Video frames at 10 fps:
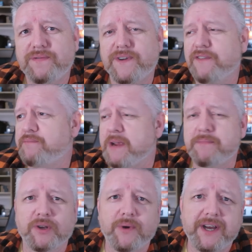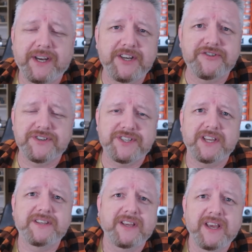of, of people who aren't
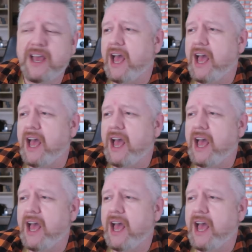interested.